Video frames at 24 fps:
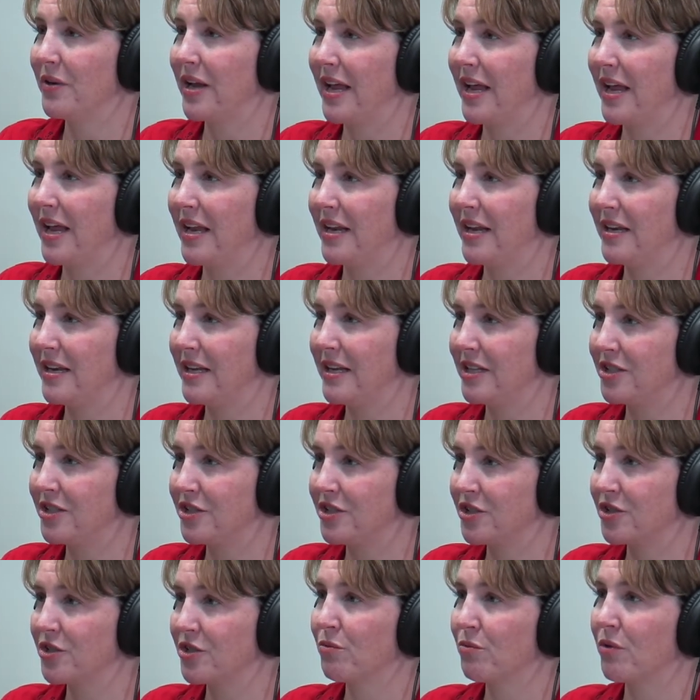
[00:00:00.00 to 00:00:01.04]
And it's
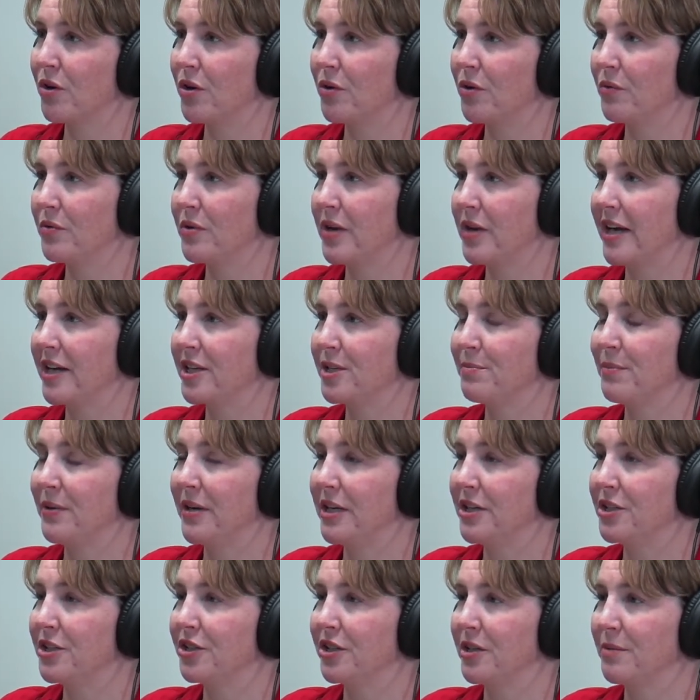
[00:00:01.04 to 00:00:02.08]
just grown
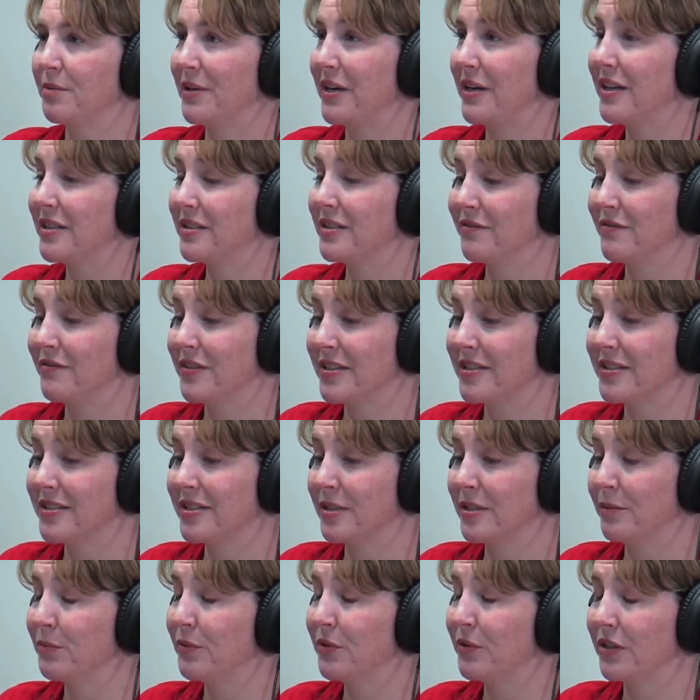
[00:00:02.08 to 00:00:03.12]
exponentially because of this
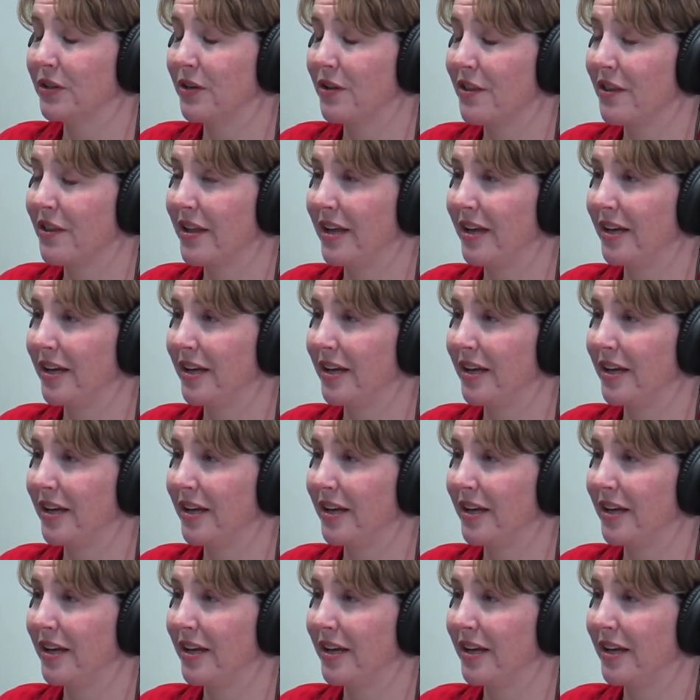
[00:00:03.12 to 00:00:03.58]
simple little thing.